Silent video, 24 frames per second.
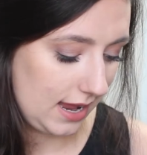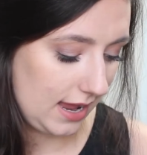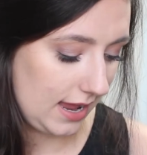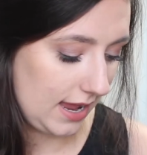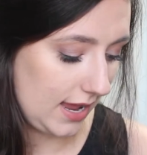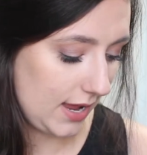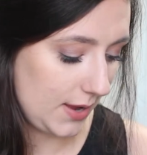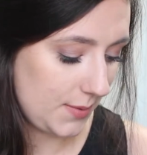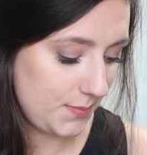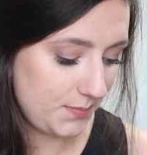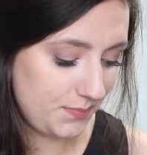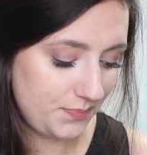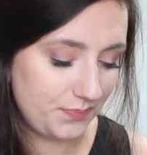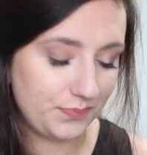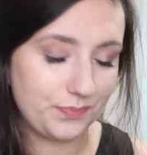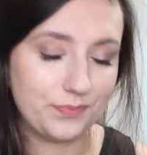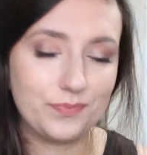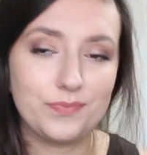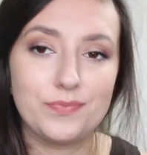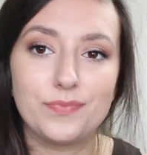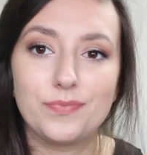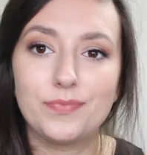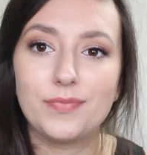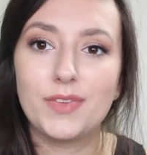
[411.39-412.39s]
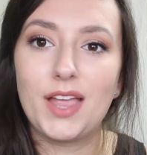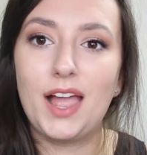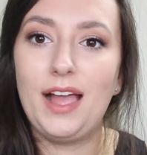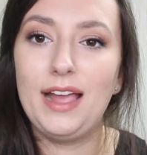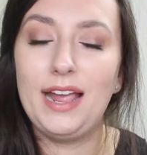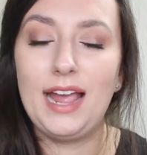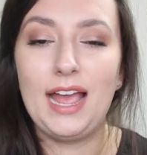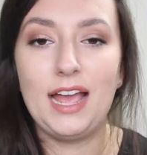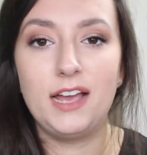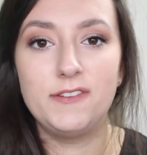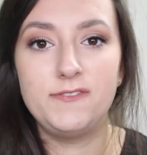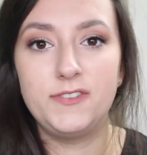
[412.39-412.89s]
I
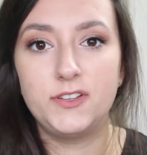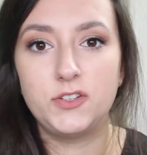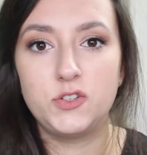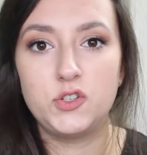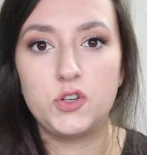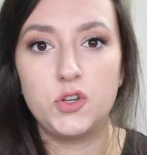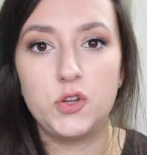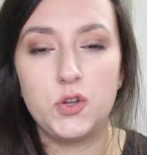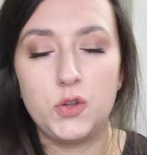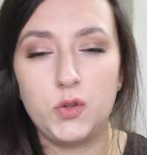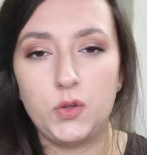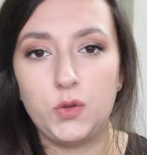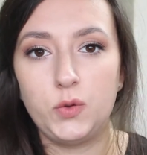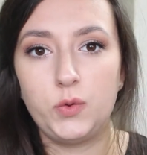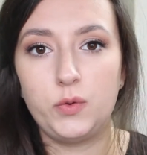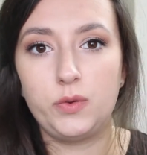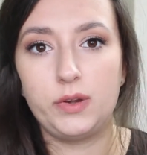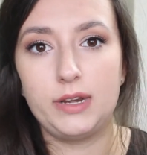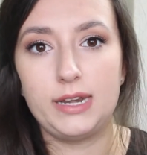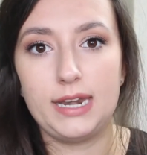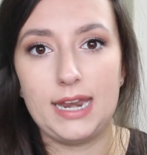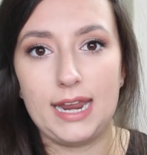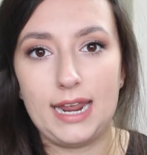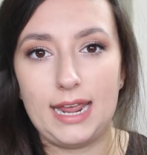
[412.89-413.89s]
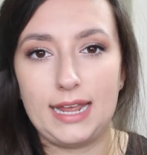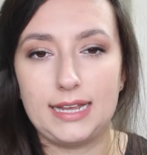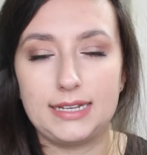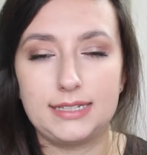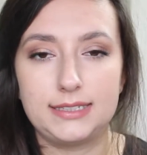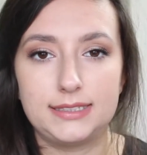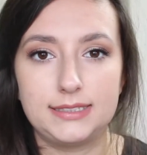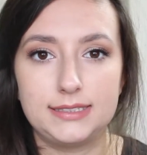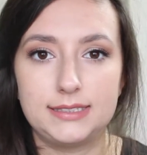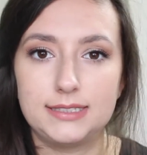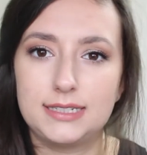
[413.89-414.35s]
have two NYX